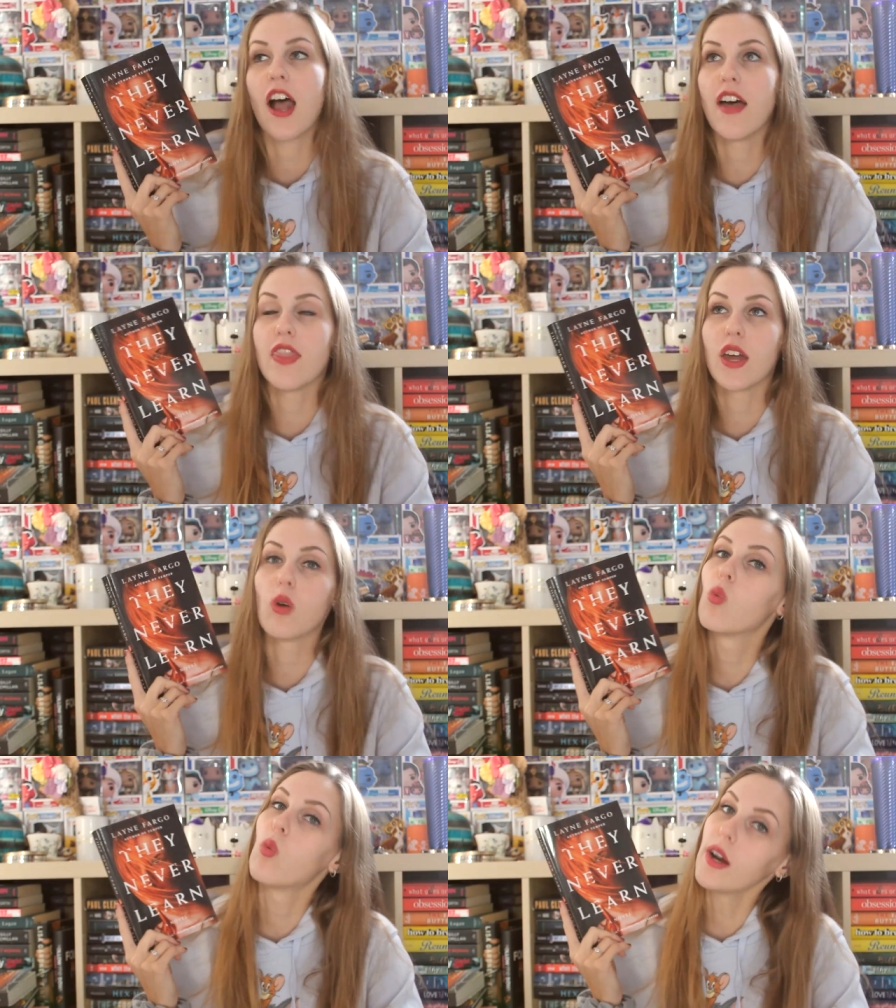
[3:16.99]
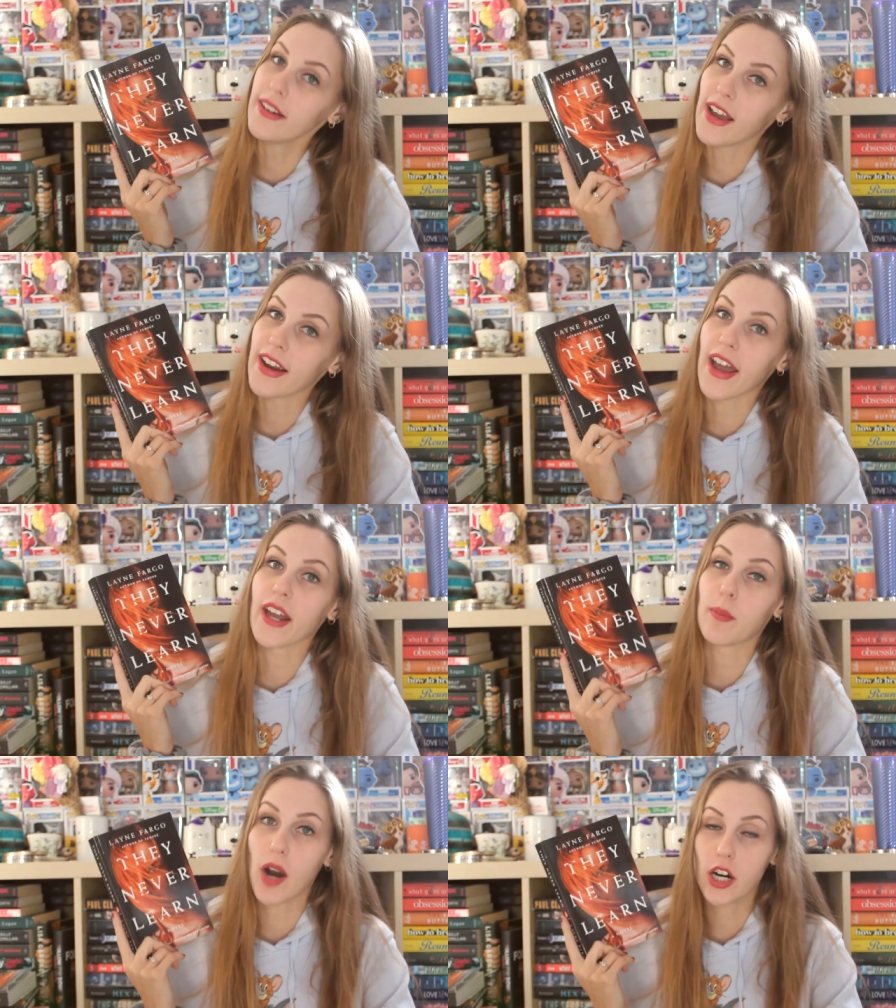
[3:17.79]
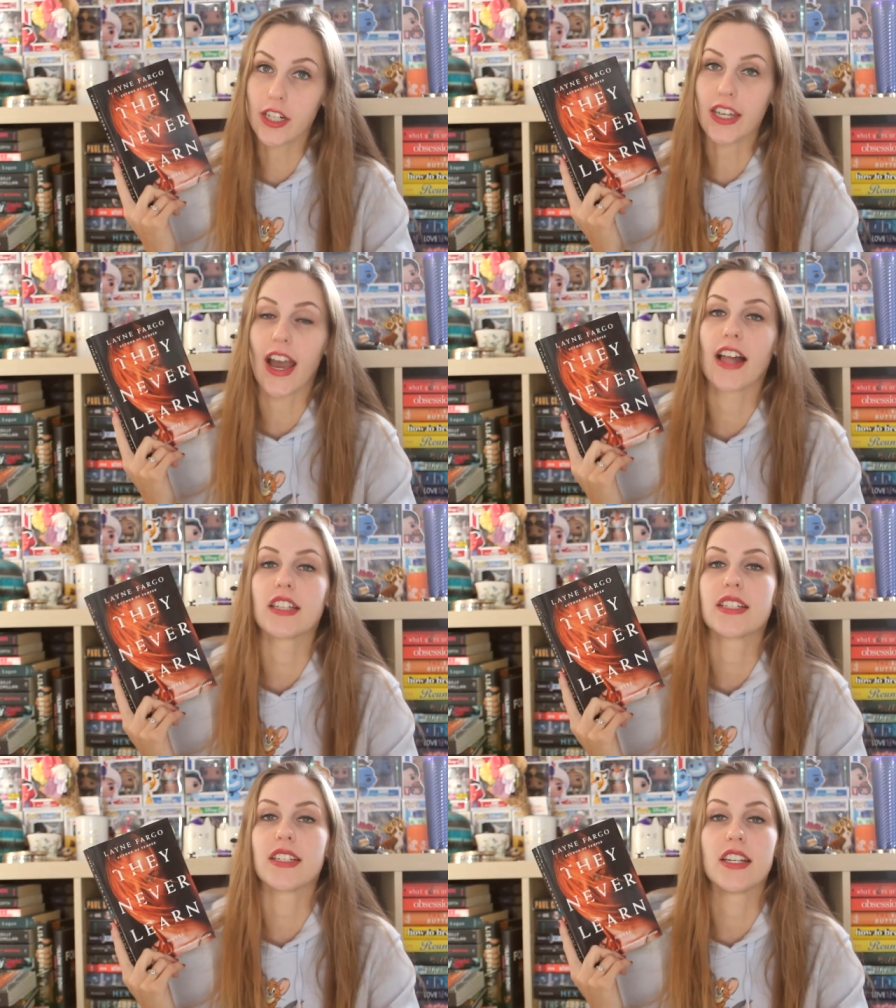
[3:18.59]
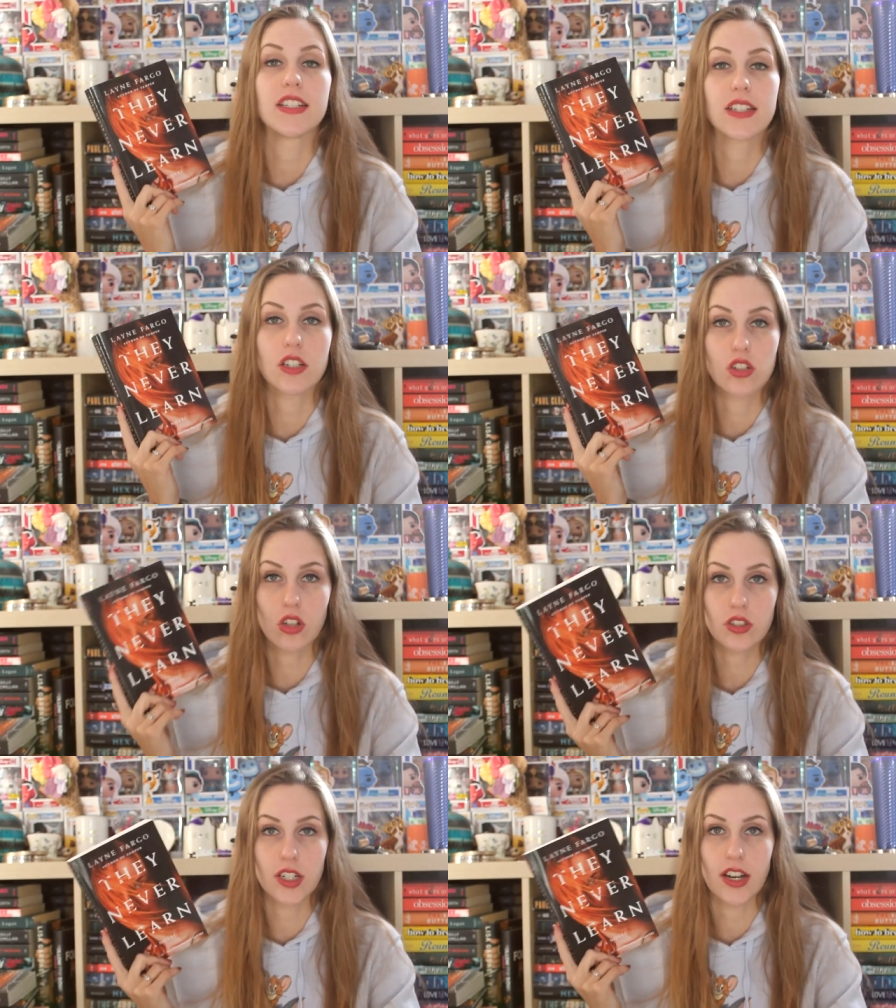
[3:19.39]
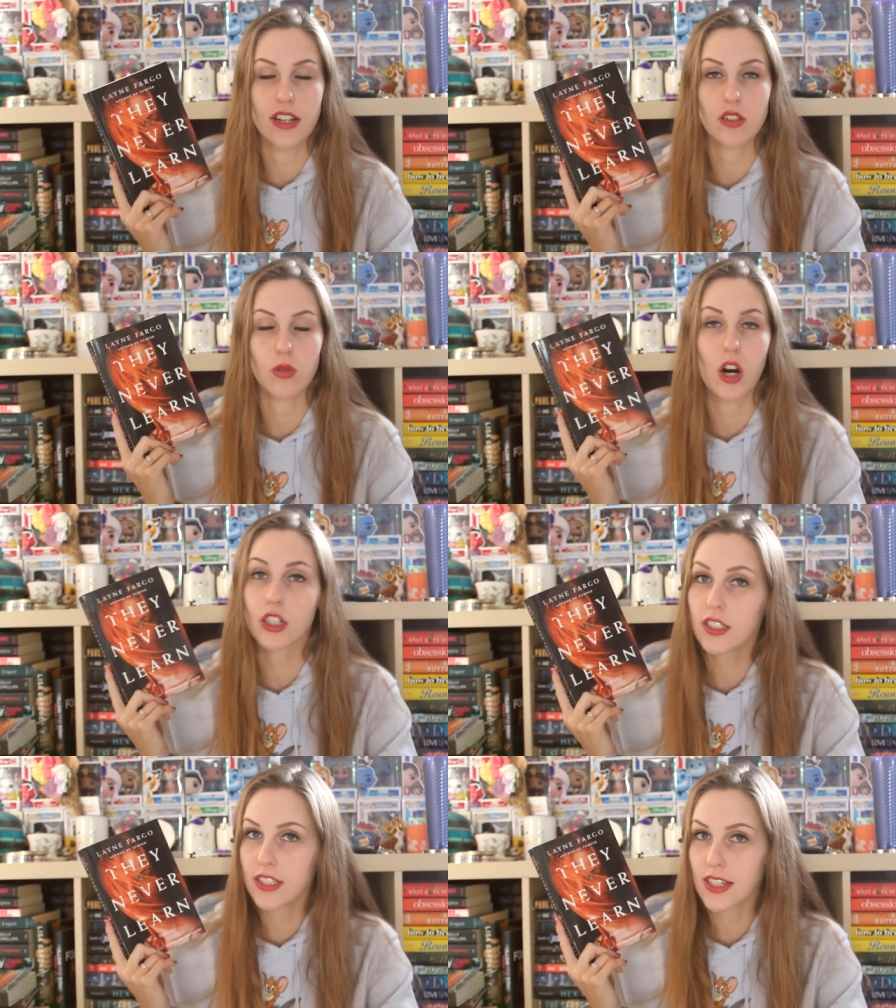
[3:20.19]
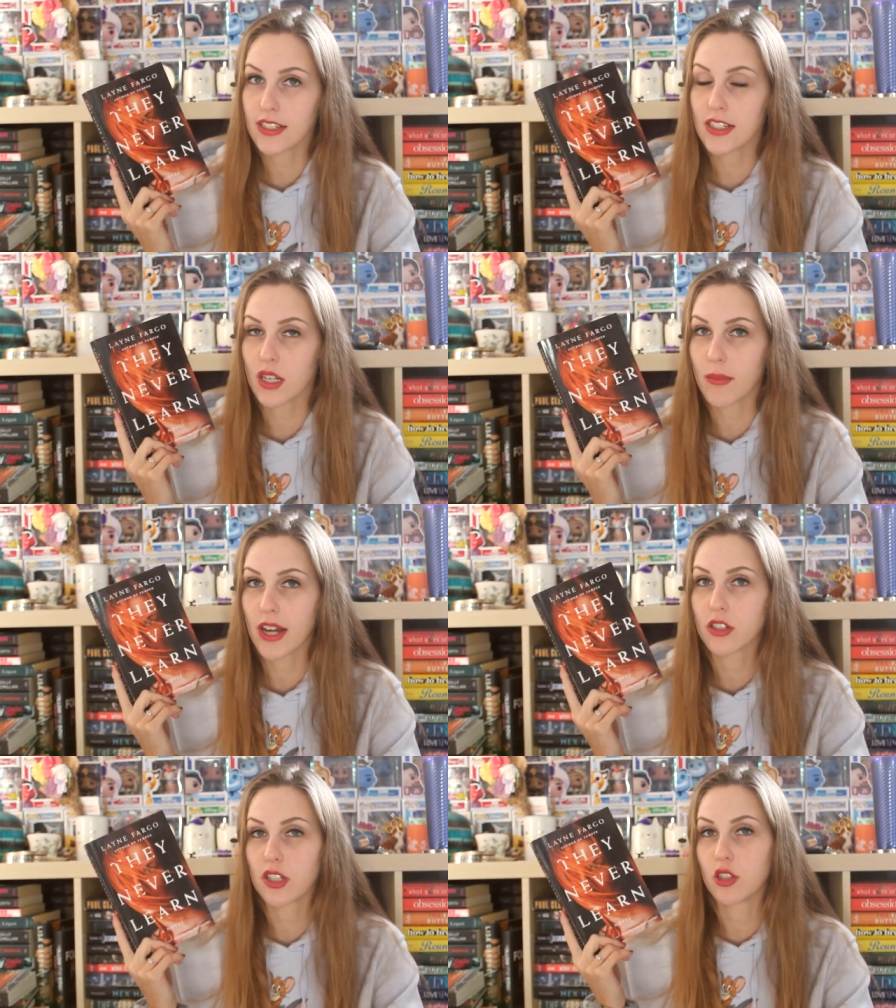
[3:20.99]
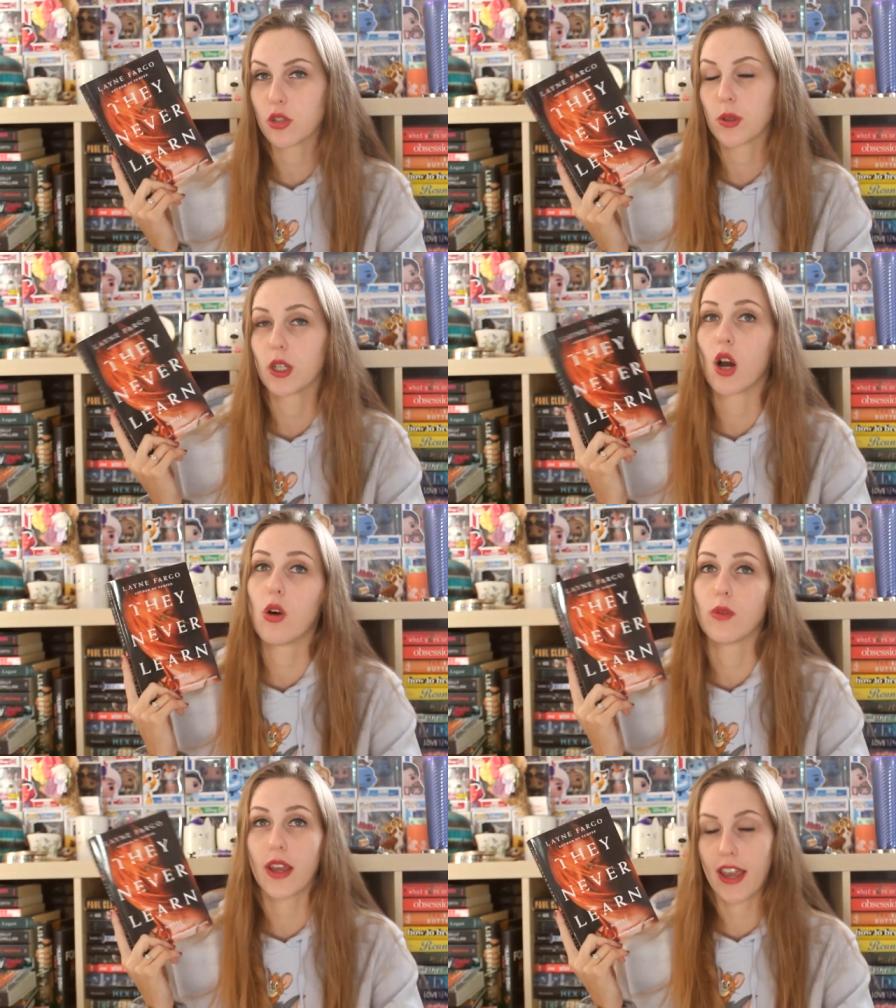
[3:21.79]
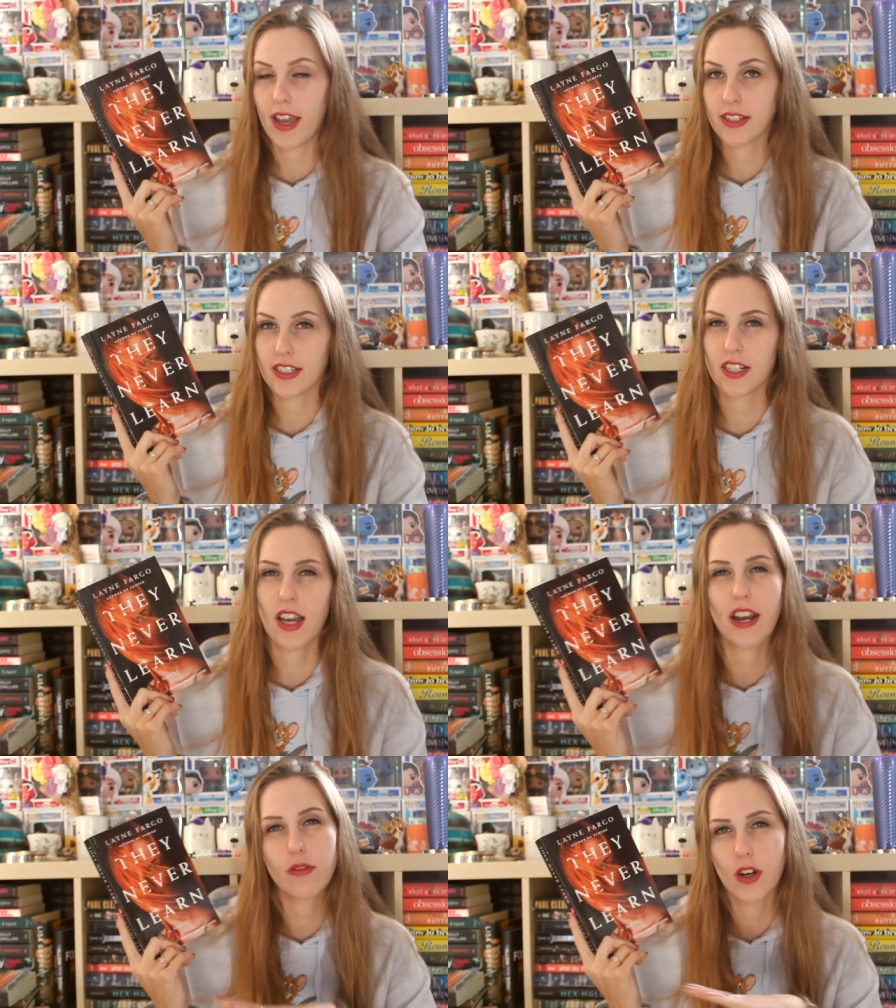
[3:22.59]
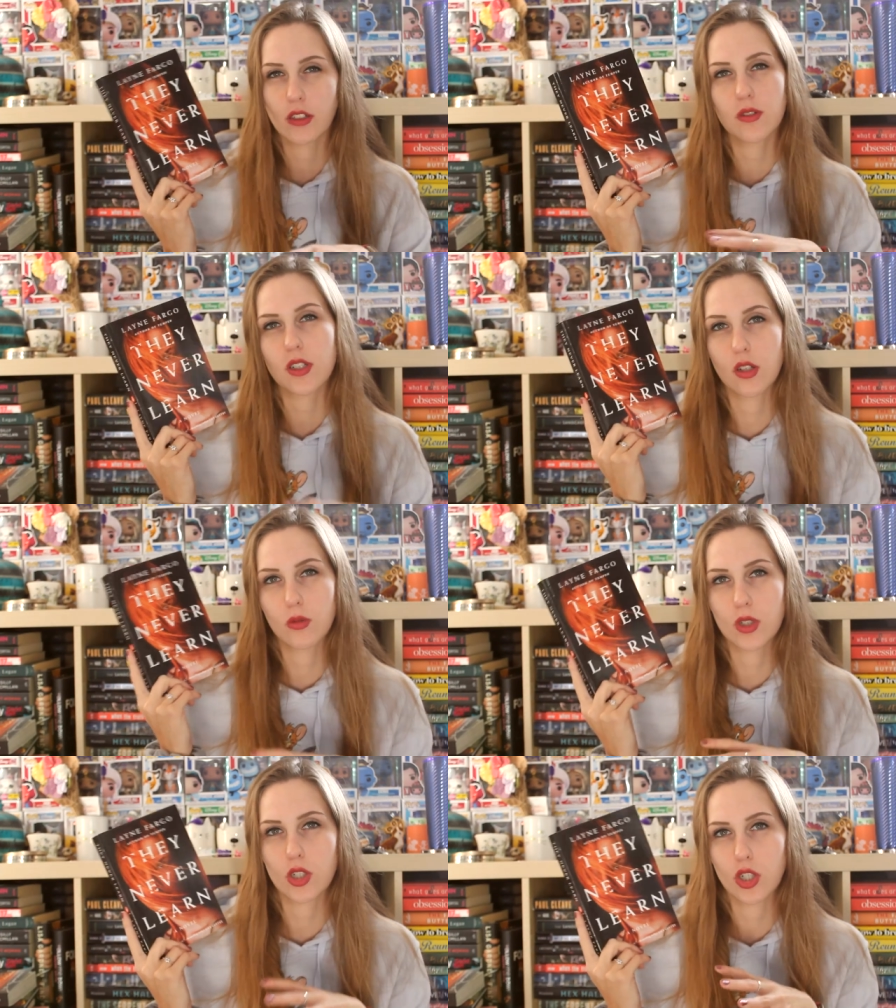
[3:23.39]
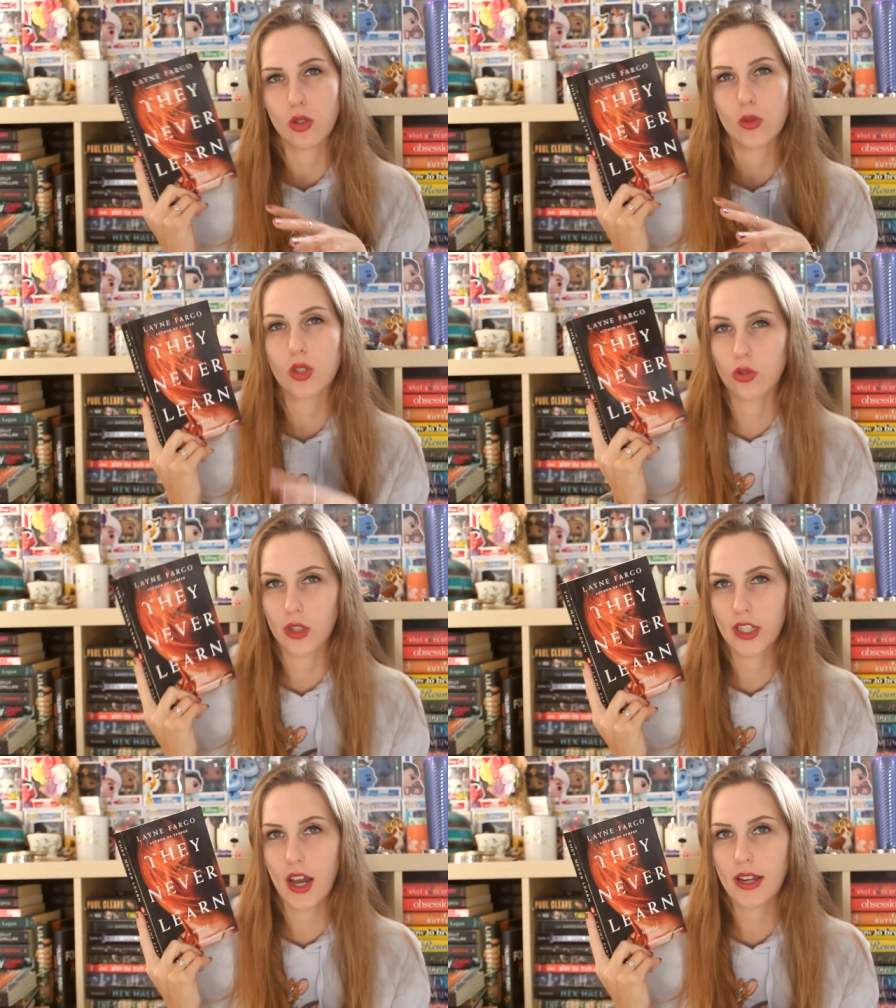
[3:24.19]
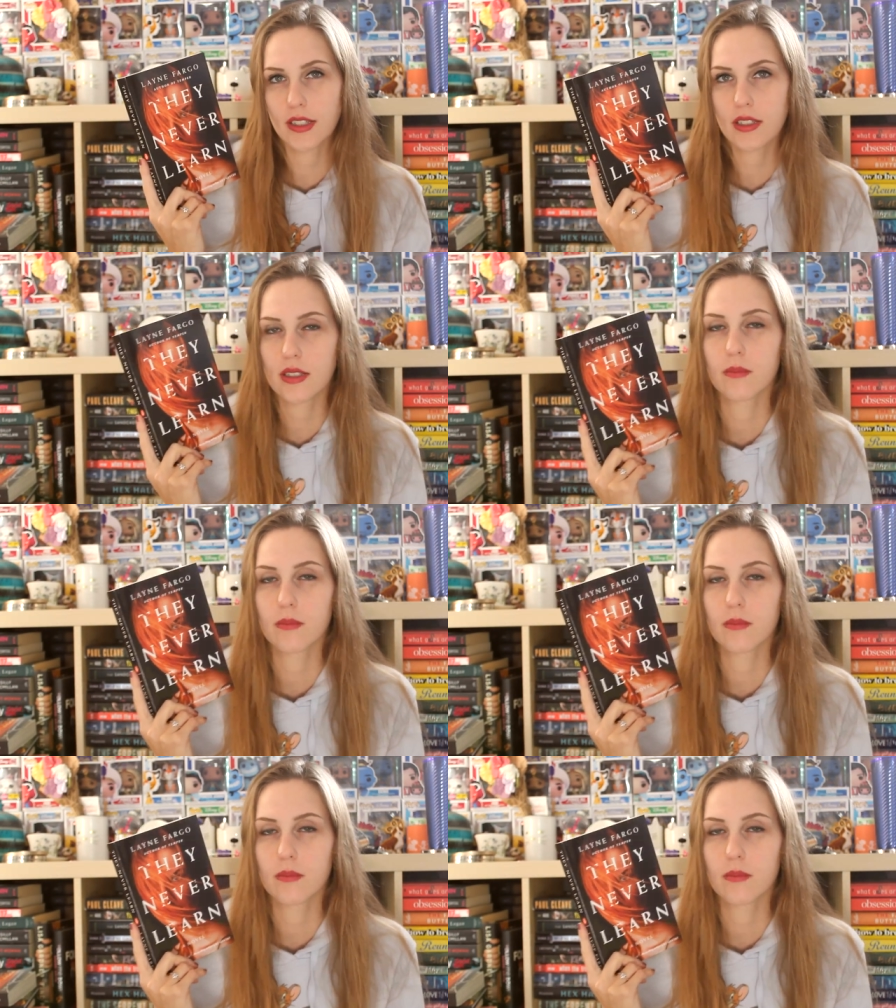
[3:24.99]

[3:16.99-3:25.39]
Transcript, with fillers: and then one night at a party, Allison is assaulted, and so Carly decides to take matters into her own hands, and it kind of follows those two storylines.